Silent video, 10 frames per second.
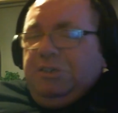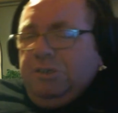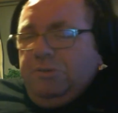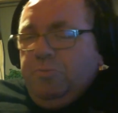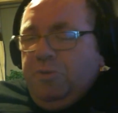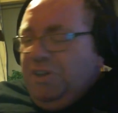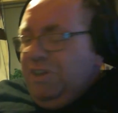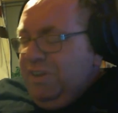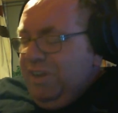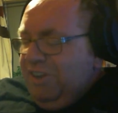we
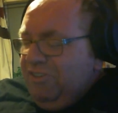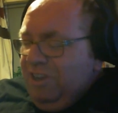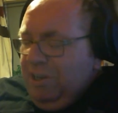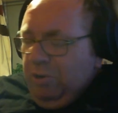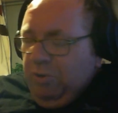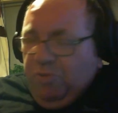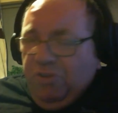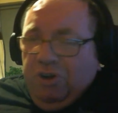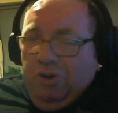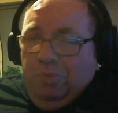did actually lose a
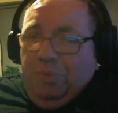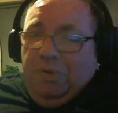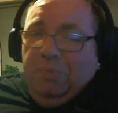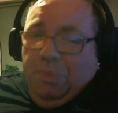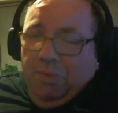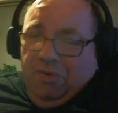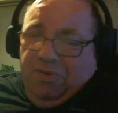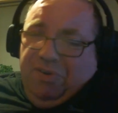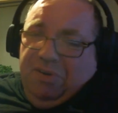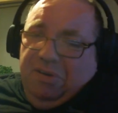couple,
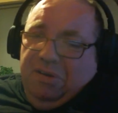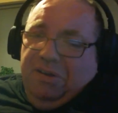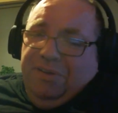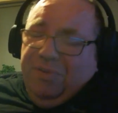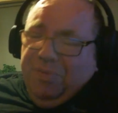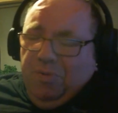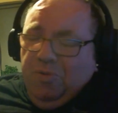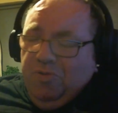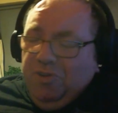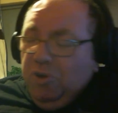but I
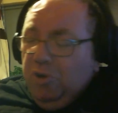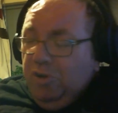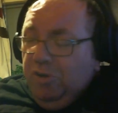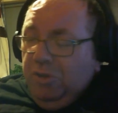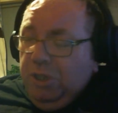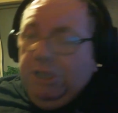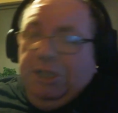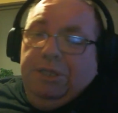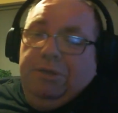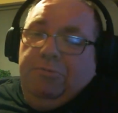suppose, look,
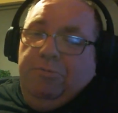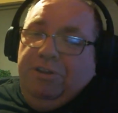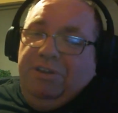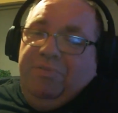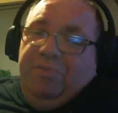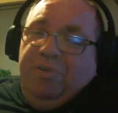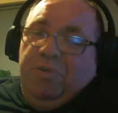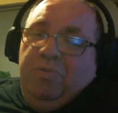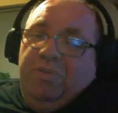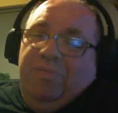when you've
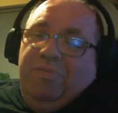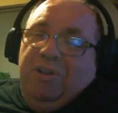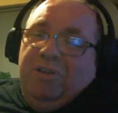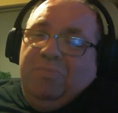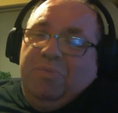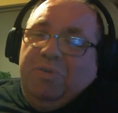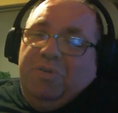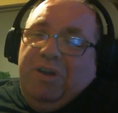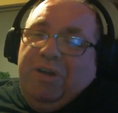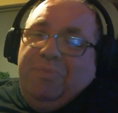sowed the volume of
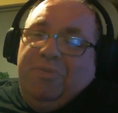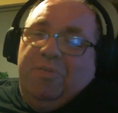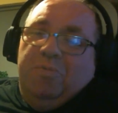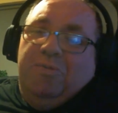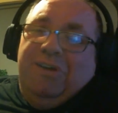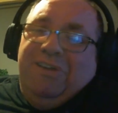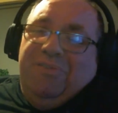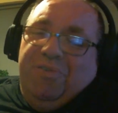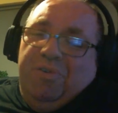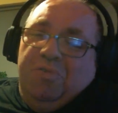crops that we
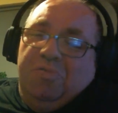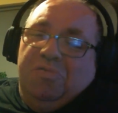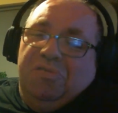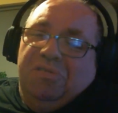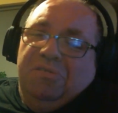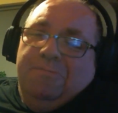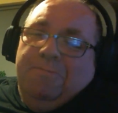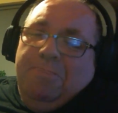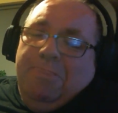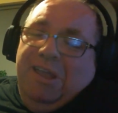sowed,
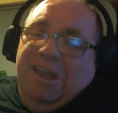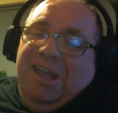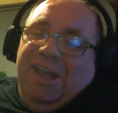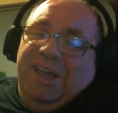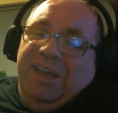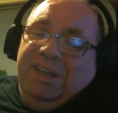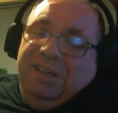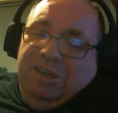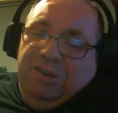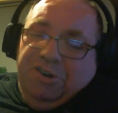
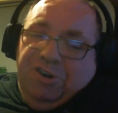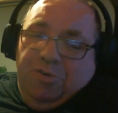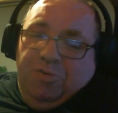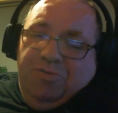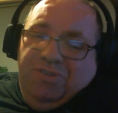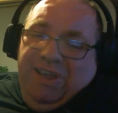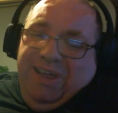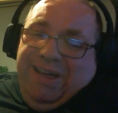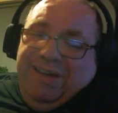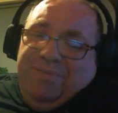you're going to
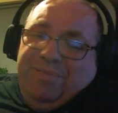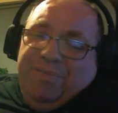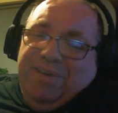have